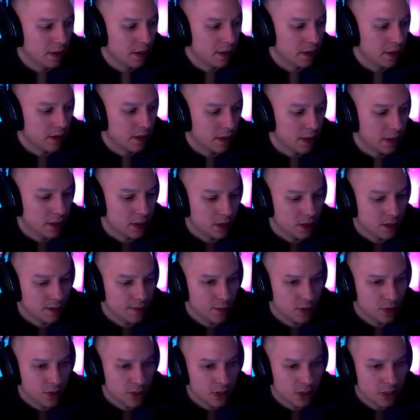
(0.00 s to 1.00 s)
that just
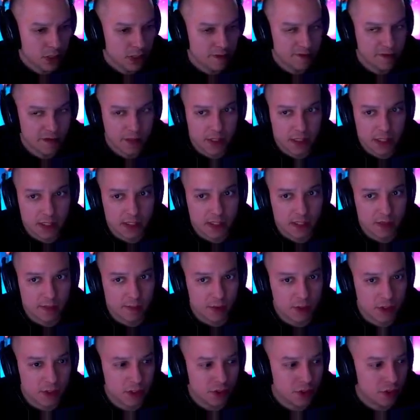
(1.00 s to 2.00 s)
puts us in a fantastic
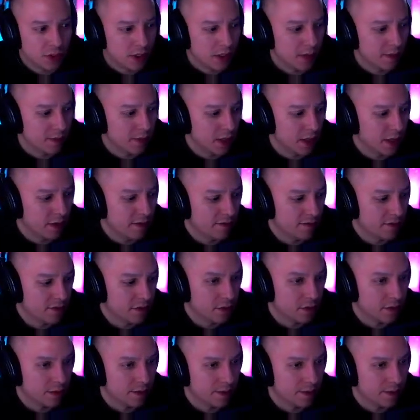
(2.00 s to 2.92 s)
position, I believe. So